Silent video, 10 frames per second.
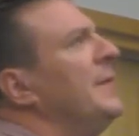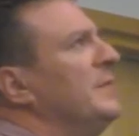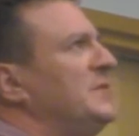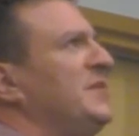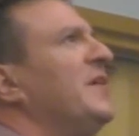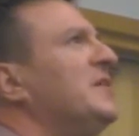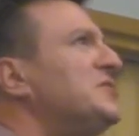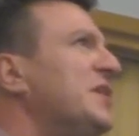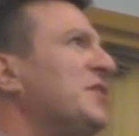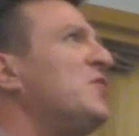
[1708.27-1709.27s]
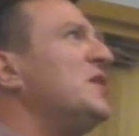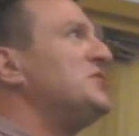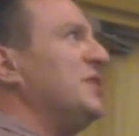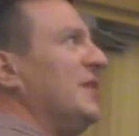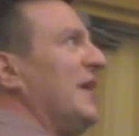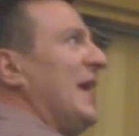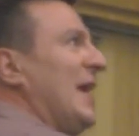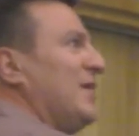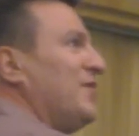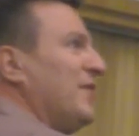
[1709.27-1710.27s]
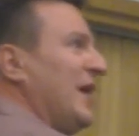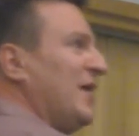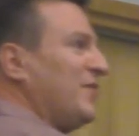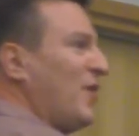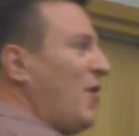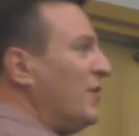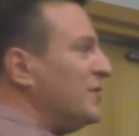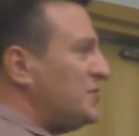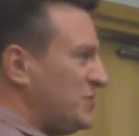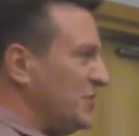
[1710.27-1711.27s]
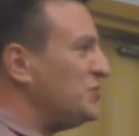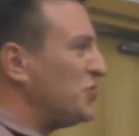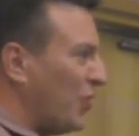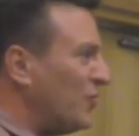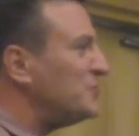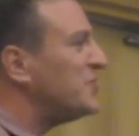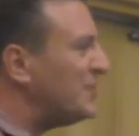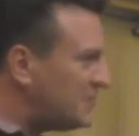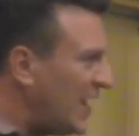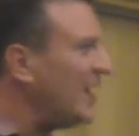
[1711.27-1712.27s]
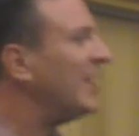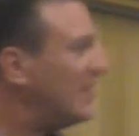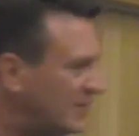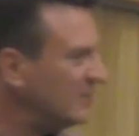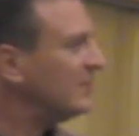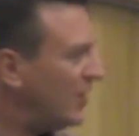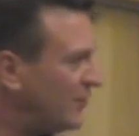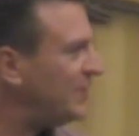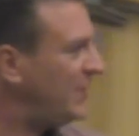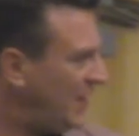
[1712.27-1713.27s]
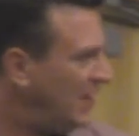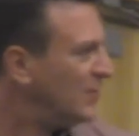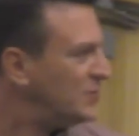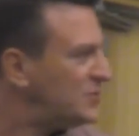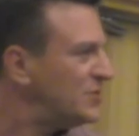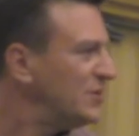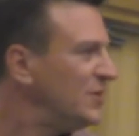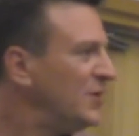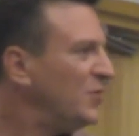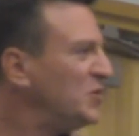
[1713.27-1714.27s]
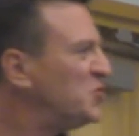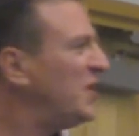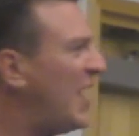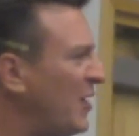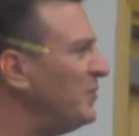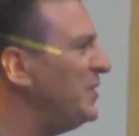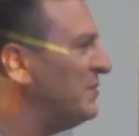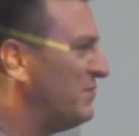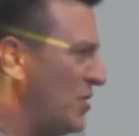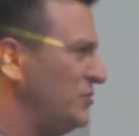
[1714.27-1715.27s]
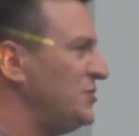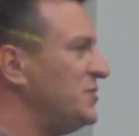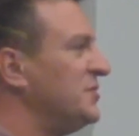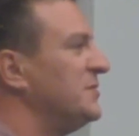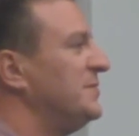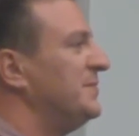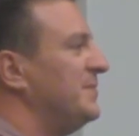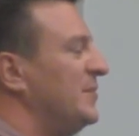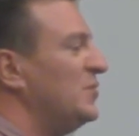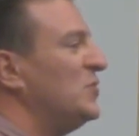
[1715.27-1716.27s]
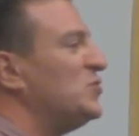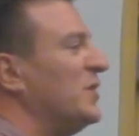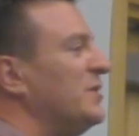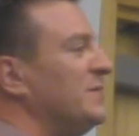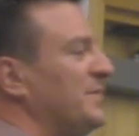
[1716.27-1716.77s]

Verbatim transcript: Let's see if I understand the question. Out of, out of all the, the turns I've taken over the years, which one helped me the most? Oh, which one?